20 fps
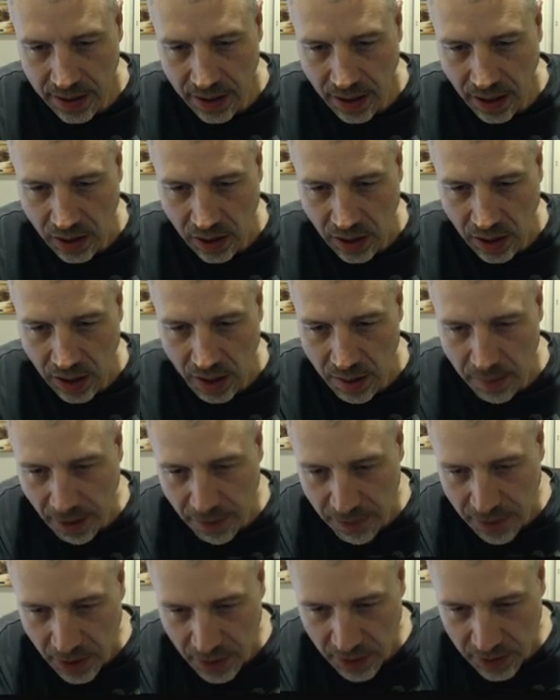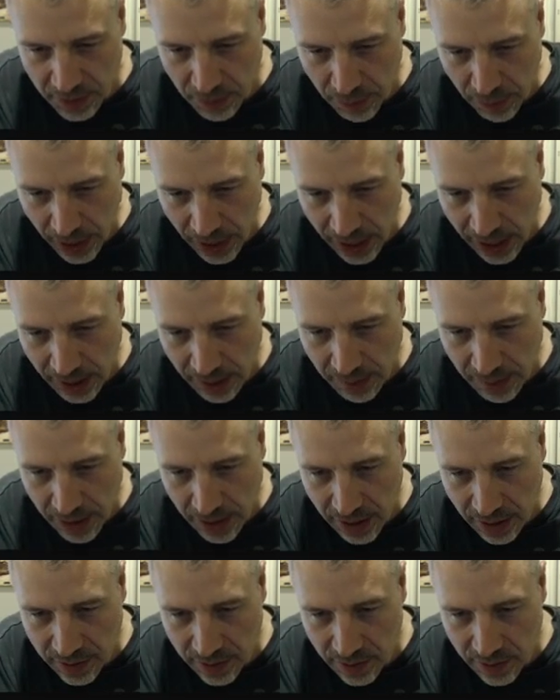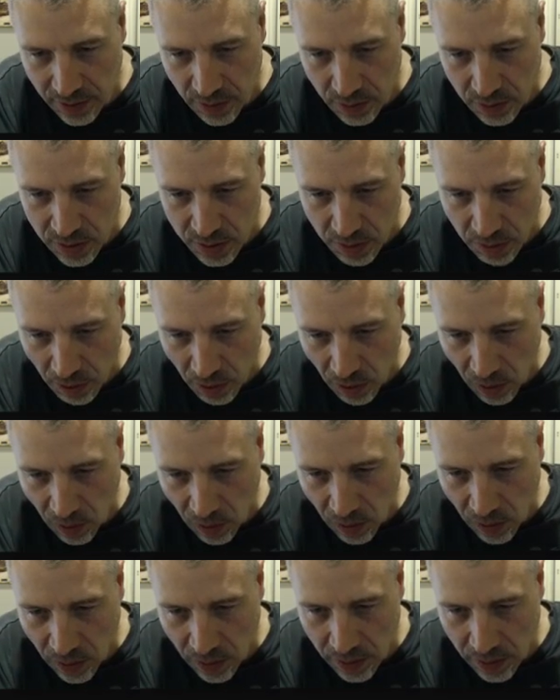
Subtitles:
And looking at my phone's a pain because it's so small.